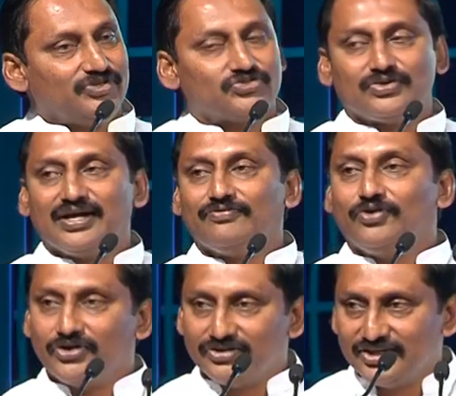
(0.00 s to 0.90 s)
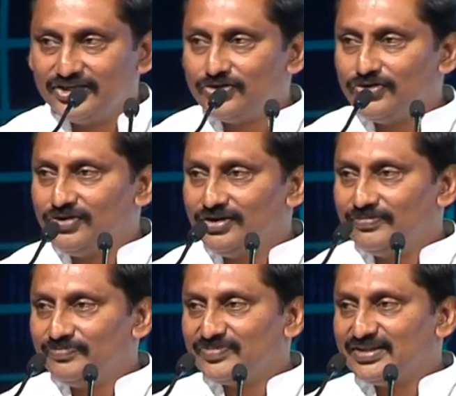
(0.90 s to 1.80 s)
we used to have ordinary
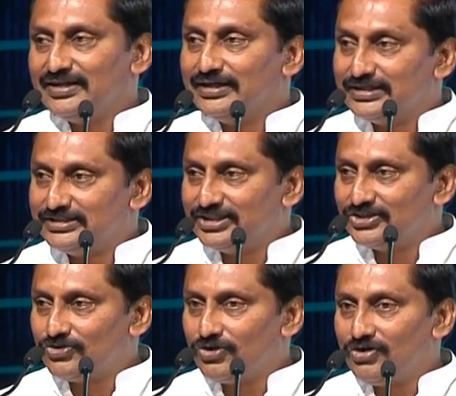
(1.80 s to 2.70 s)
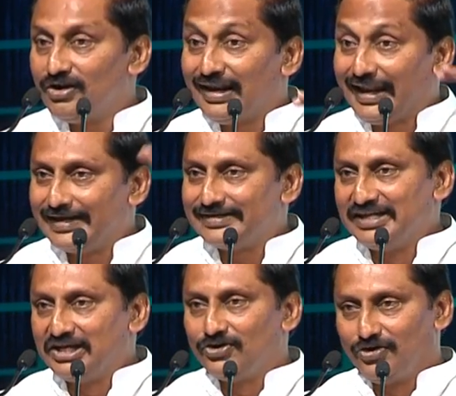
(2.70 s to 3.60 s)
call, urgent call,
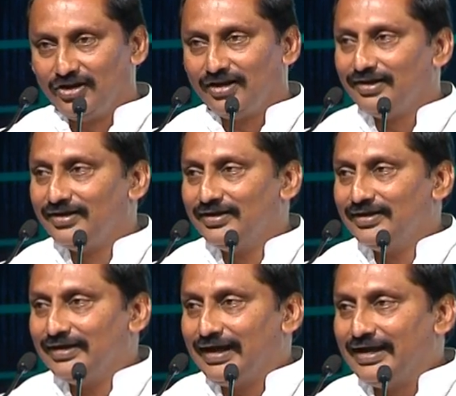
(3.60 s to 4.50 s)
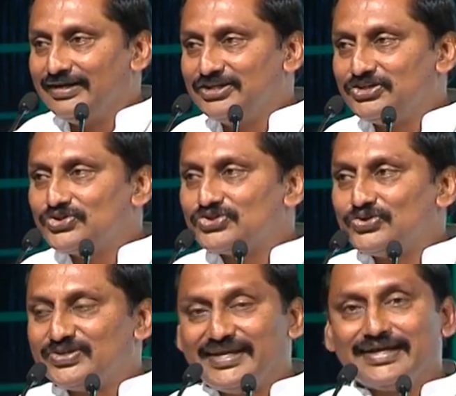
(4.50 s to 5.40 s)
lightning call. And it used
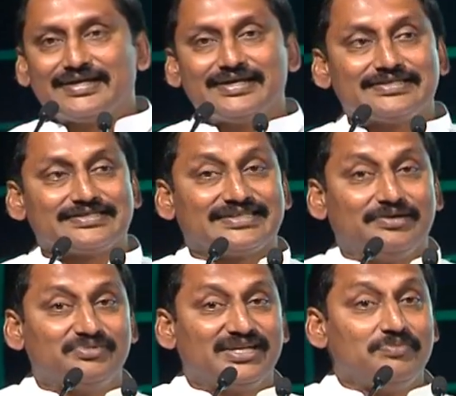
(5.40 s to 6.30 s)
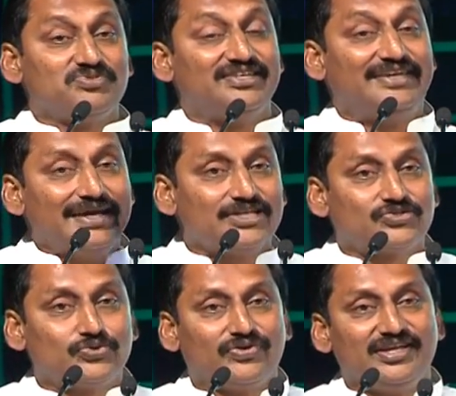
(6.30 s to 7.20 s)
to take us sometimes days
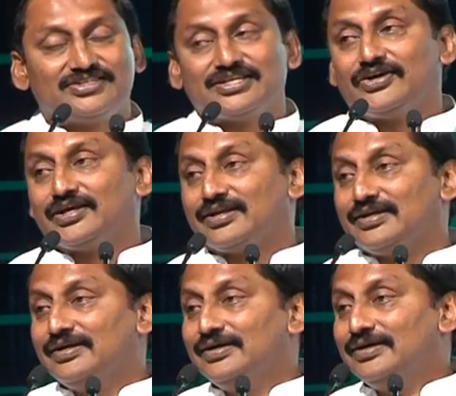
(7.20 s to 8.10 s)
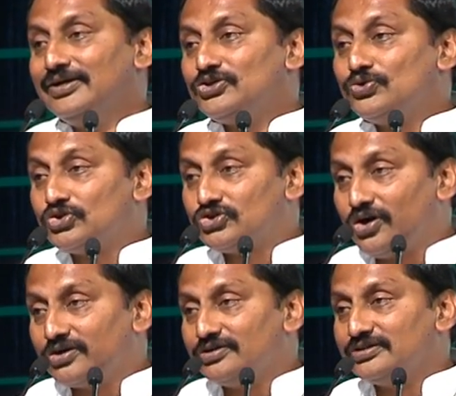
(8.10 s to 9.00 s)
to reach out to
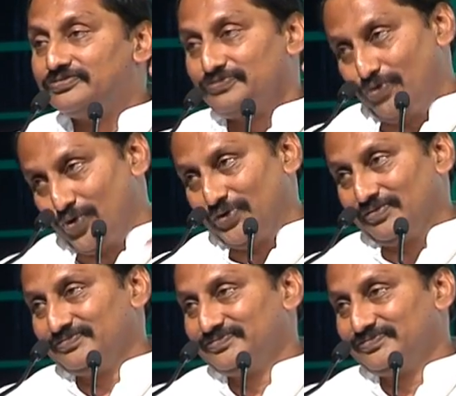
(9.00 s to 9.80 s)
talk on the phone.